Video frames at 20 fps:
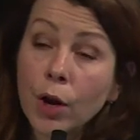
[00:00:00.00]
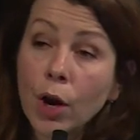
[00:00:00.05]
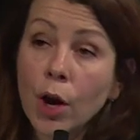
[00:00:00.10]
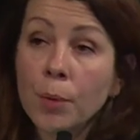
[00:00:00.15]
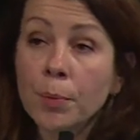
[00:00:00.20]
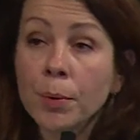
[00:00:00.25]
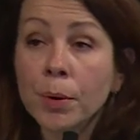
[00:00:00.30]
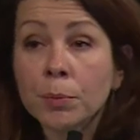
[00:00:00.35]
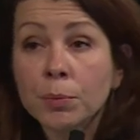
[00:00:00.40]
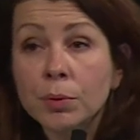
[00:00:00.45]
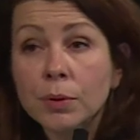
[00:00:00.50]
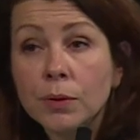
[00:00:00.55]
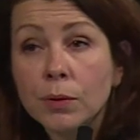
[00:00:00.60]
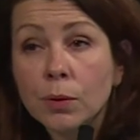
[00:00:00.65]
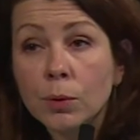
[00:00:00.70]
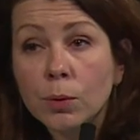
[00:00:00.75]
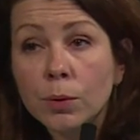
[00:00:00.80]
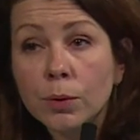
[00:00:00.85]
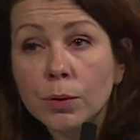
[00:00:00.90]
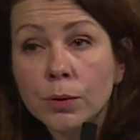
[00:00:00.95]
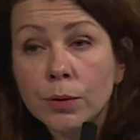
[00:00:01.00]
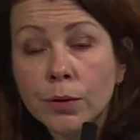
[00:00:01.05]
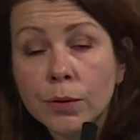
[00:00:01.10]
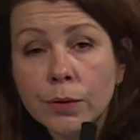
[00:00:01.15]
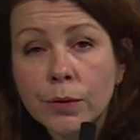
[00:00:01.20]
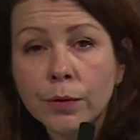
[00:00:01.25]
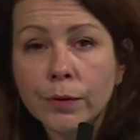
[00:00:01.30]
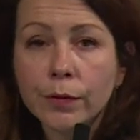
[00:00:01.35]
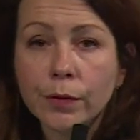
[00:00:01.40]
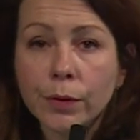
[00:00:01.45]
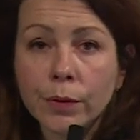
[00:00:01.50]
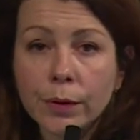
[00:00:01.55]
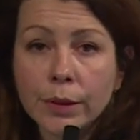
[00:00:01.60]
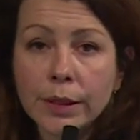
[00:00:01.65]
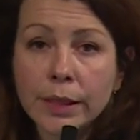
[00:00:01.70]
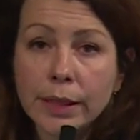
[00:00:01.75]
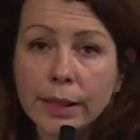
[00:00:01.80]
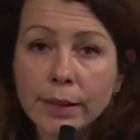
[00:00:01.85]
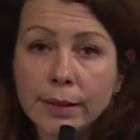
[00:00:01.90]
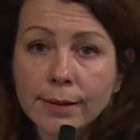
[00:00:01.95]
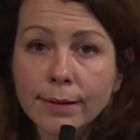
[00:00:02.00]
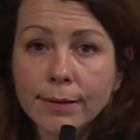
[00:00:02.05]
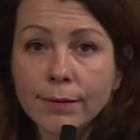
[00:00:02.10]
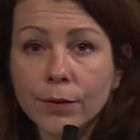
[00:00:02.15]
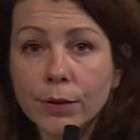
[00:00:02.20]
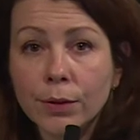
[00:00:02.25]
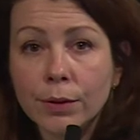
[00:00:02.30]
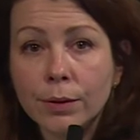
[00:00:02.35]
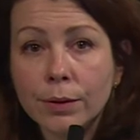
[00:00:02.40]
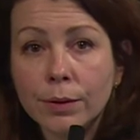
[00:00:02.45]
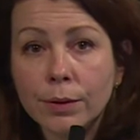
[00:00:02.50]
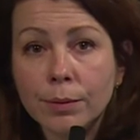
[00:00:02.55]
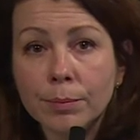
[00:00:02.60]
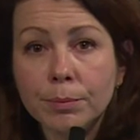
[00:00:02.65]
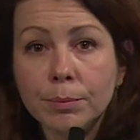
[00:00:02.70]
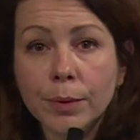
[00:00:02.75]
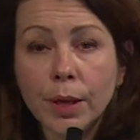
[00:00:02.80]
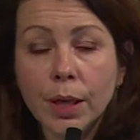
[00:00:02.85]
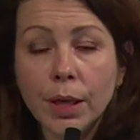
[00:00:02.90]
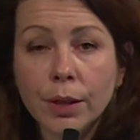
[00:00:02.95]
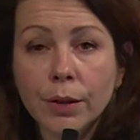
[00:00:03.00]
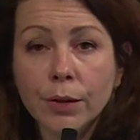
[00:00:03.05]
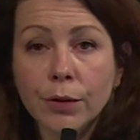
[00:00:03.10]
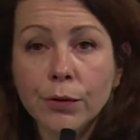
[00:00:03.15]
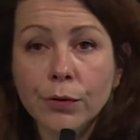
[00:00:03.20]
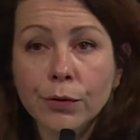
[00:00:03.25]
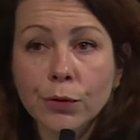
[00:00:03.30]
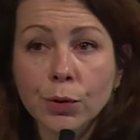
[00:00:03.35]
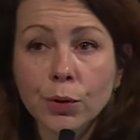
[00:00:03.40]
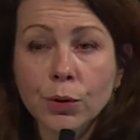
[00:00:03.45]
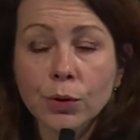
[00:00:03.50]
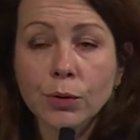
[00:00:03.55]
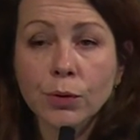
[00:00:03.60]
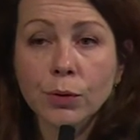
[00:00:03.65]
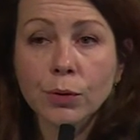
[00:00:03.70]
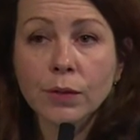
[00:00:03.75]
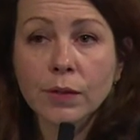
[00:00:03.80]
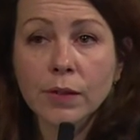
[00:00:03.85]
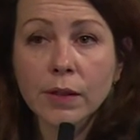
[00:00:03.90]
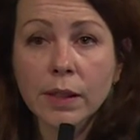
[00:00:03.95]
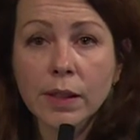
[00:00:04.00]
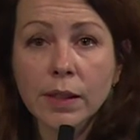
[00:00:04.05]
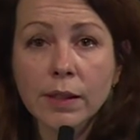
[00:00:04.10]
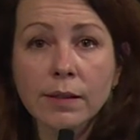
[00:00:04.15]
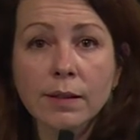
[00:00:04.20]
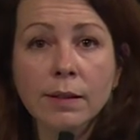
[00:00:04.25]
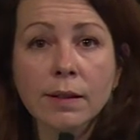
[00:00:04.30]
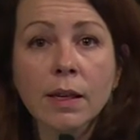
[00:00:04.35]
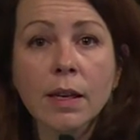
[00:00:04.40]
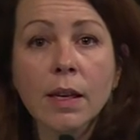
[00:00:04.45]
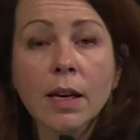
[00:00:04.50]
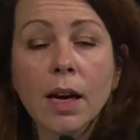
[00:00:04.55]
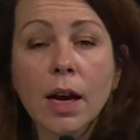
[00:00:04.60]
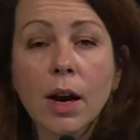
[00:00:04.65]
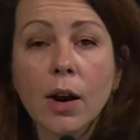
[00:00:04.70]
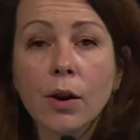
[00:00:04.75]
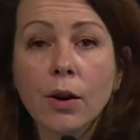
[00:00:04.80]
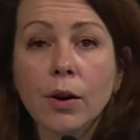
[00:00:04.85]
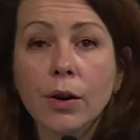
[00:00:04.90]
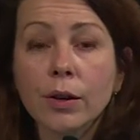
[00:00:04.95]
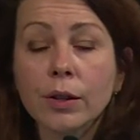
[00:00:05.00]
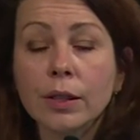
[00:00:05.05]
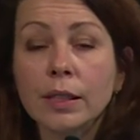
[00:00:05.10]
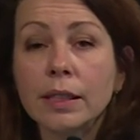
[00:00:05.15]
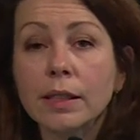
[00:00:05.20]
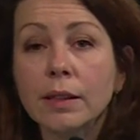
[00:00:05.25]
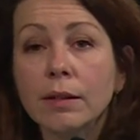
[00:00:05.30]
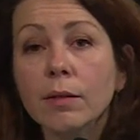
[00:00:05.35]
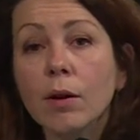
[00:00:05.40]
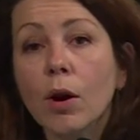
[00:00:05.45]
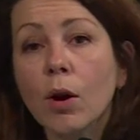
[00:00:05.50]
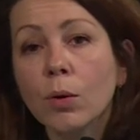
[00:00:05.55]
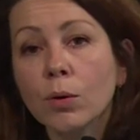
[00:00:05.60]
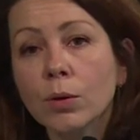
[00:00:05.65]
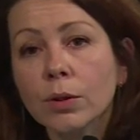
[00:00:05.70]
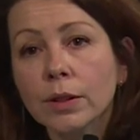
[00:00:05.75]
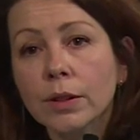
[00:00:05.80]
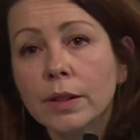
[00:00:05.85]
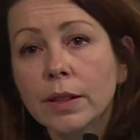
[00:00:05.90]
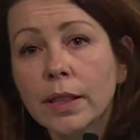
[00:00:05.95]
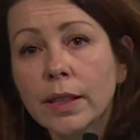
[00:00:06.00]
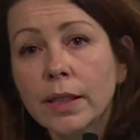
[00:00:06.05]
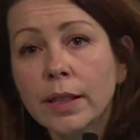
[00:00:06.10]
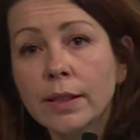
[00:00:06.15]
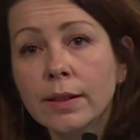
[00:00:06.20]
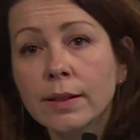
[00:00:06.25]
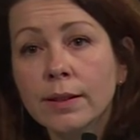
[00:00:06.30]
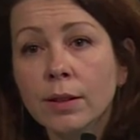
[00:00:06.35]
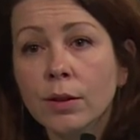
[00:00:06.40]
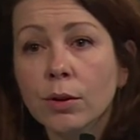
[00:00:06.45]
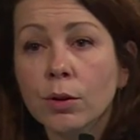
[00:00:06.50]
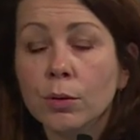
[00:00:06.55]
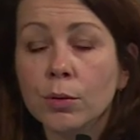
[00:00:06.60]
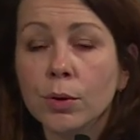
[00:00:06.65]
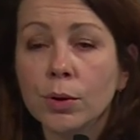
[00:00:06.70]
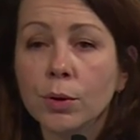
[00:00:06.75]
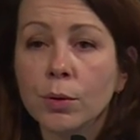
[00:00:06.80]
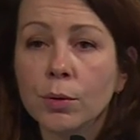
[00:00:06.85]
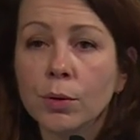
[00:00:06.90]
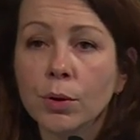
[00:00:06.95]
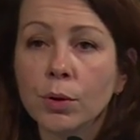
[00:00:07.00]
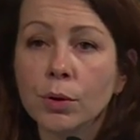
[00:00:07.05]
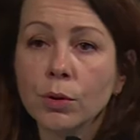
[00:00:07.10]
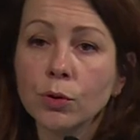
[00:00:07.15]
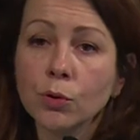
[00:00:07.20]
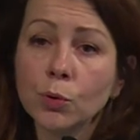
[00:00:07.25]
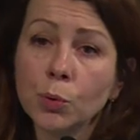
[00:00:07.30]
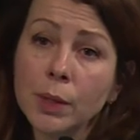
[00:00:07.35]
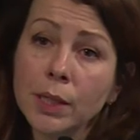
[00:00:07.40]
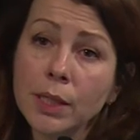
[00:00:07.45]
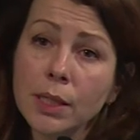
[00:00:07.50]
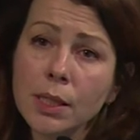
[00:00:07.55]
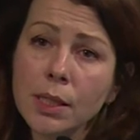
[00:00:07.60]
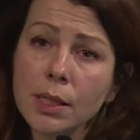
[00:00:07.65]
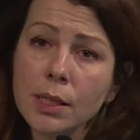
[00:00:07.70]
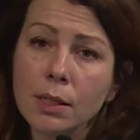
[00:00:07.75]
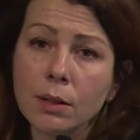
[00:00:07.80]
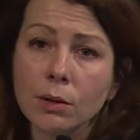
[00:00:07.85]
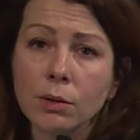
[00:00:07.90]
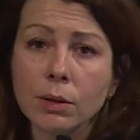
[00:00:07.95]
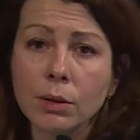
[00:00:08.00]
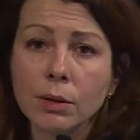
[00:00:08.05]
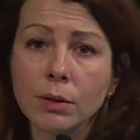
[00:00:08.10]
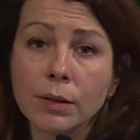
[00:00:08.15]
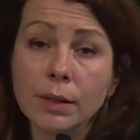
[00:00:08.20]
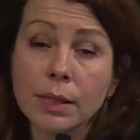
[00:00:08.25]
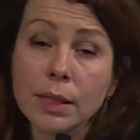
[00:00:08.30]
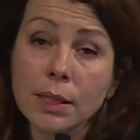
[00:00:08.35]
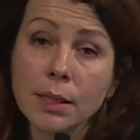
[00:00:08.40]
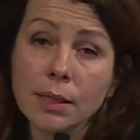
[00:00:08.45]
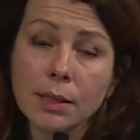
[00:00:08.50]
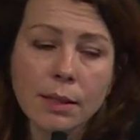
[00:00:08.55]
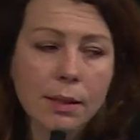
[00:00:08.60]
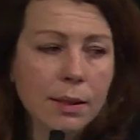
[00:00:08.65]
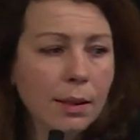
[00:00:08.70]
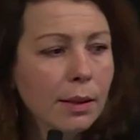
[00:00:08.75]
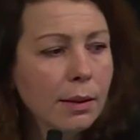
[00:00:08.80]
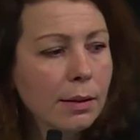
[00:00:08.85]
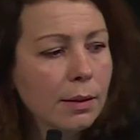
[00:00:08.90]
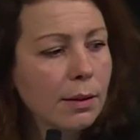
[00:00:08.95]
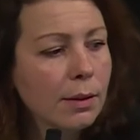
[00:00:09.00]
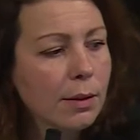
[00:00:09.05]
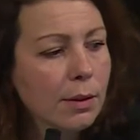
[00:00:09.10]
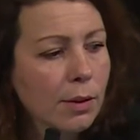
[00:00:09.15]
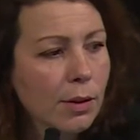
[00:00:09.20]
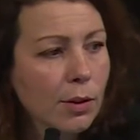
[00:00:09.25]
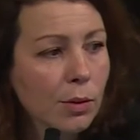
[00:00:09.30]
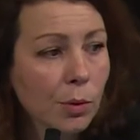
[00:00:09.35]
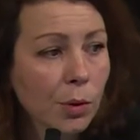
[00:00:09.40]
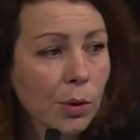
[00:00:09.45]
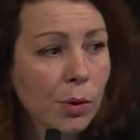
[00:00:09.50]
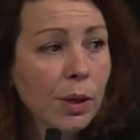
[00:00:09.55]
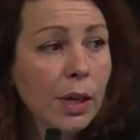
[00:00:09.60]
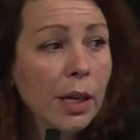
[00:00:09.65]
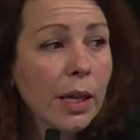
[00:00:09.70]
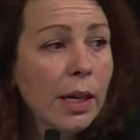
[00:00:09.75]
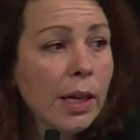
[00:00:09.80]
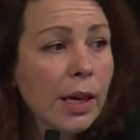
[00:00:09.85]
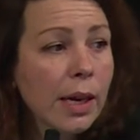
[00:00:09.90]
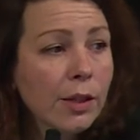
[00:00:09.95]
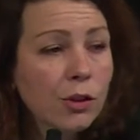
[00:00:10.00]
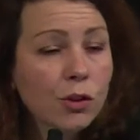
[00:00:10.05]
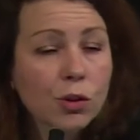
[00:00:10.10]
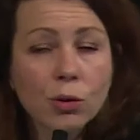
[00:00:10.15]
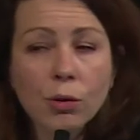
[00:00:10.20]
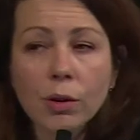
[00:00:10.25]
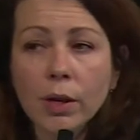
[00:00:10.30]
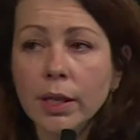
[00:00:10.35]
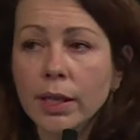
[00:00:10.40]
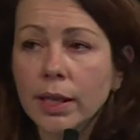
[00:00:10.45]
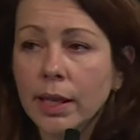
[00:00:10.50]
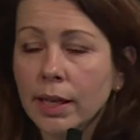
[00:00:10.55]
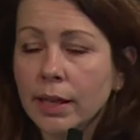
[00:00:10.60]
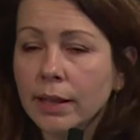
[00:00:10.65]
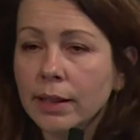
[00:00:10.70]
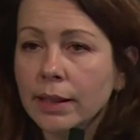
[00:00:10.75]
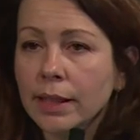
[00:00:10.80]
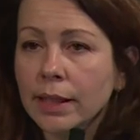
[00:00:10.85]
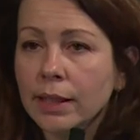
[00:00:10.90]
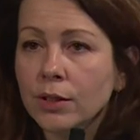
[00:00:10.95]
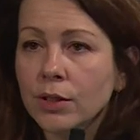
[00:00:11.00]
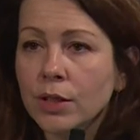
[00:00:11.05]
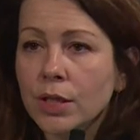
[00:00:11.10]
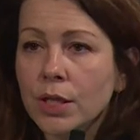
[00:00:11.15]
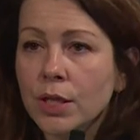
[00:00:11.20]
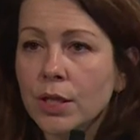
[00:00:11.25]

upper preschoolers for kids from 4 to 6, or older kids, or twins, or teens, and so on. Try and get